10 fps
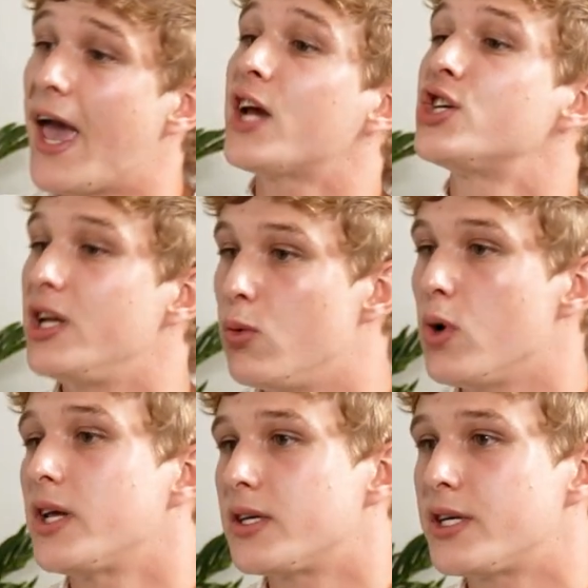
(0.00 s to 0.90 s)
actually
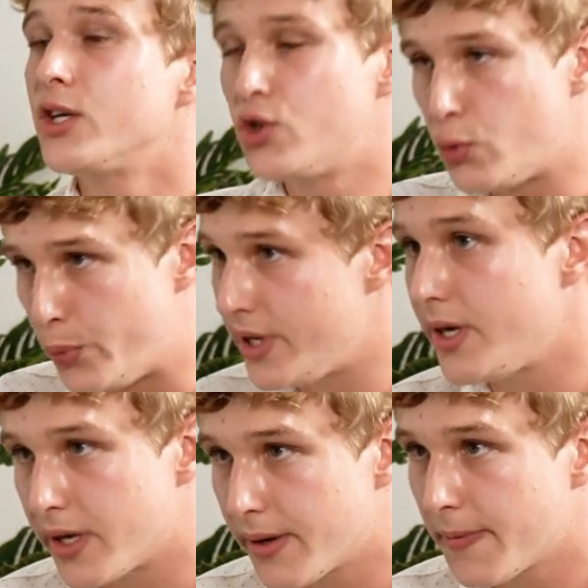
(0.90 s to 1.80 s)
want to be
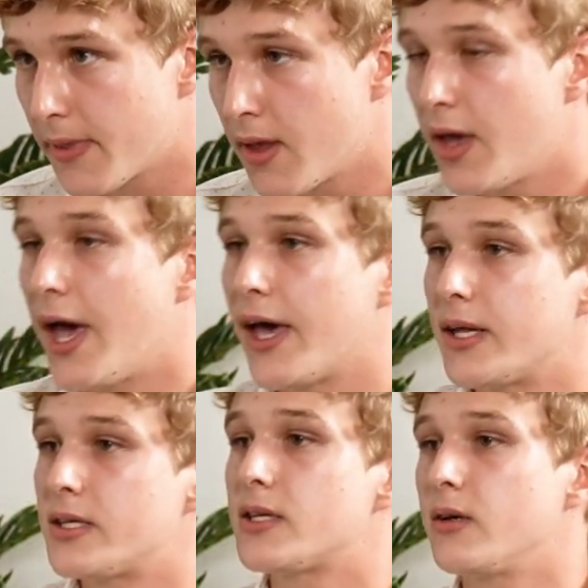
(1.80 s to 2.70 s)
here
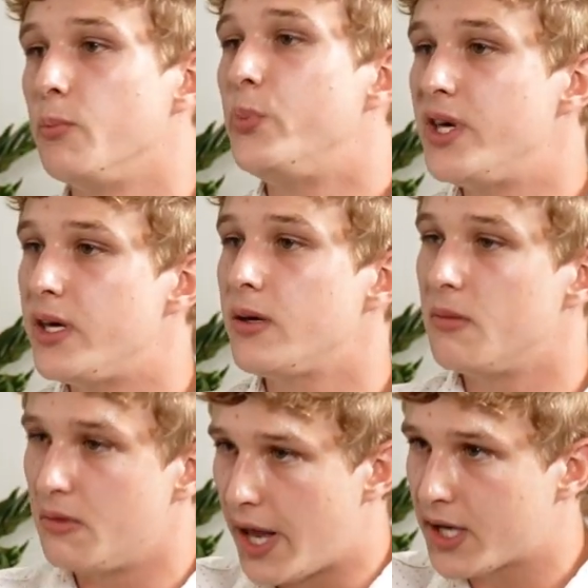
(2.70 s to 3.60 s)
and be
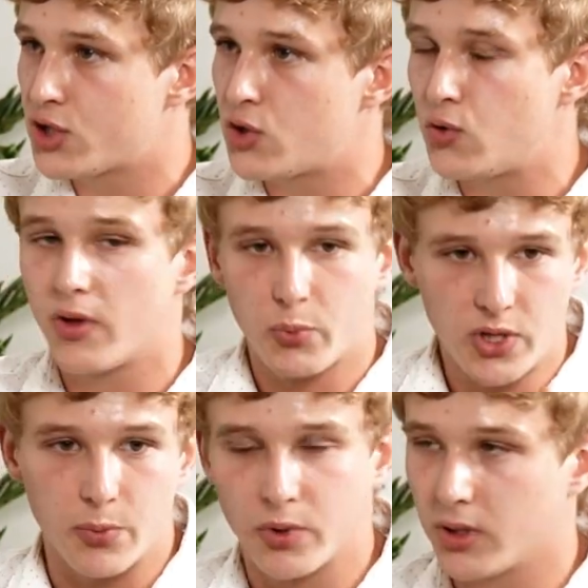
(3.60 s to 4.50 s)
next to the
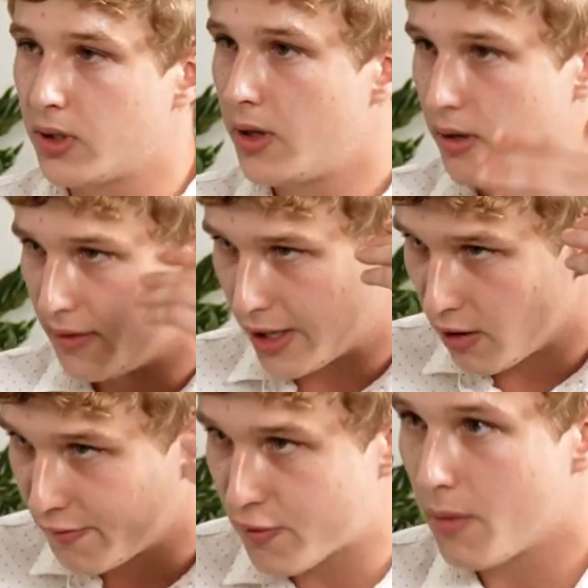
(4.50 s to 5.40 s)
people that
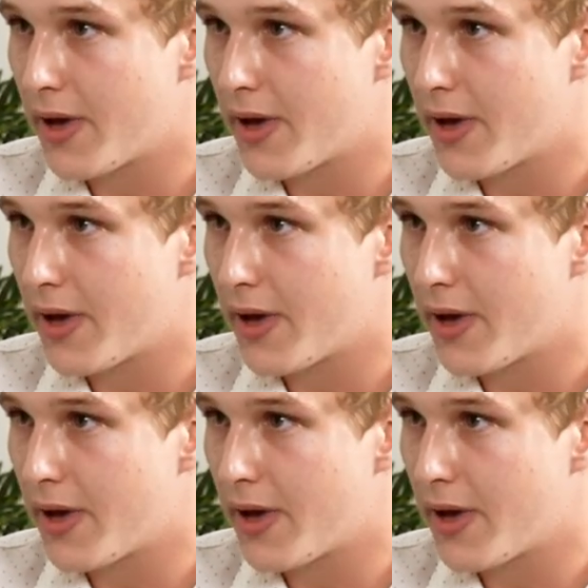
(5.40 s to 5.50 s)
are from